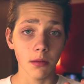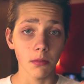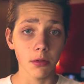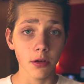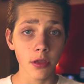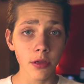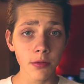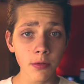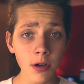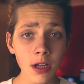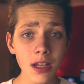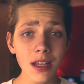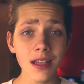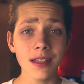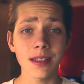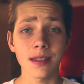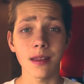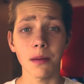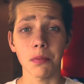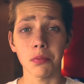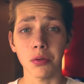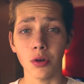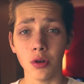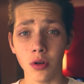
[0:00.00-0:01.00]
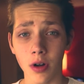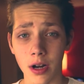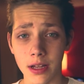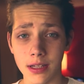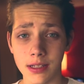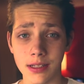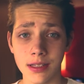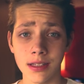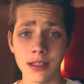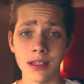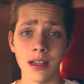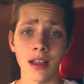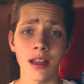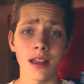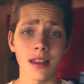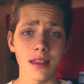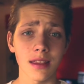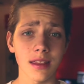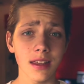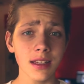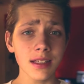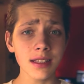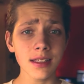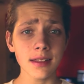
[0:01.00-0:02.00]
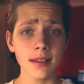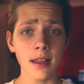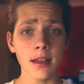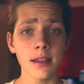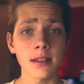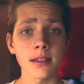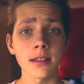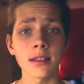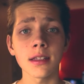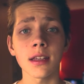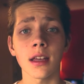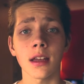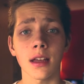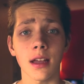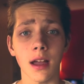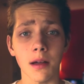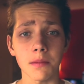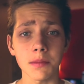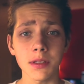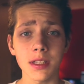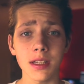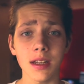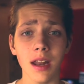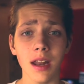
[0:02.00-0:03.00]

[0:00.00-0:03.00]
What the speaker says: number 3 is the price. This lens comes